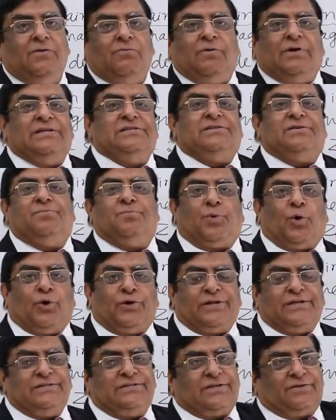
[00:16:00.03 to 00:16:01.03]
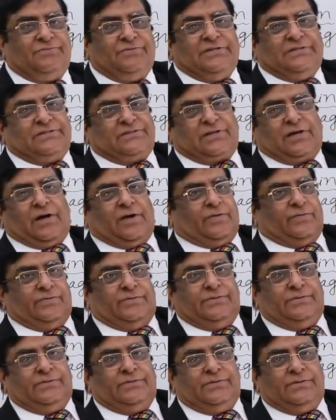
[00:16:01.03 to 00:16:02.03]
What is the importance of this curve?
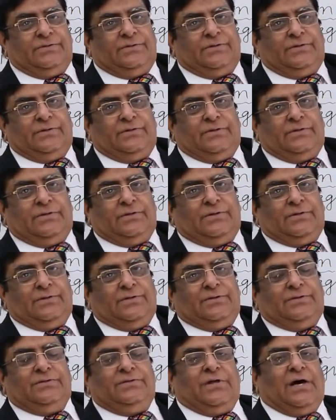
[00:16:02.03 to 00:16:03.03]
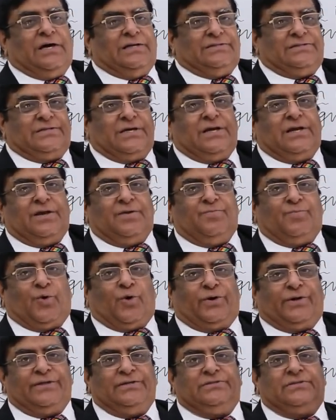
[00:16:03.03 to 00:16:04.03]
The answer
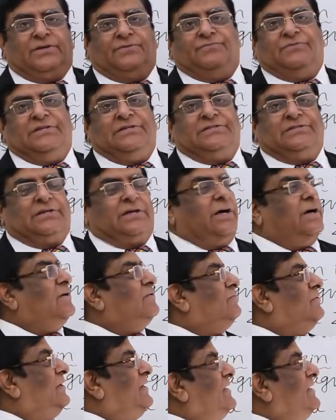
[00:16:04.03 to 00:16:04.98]
importance of this curve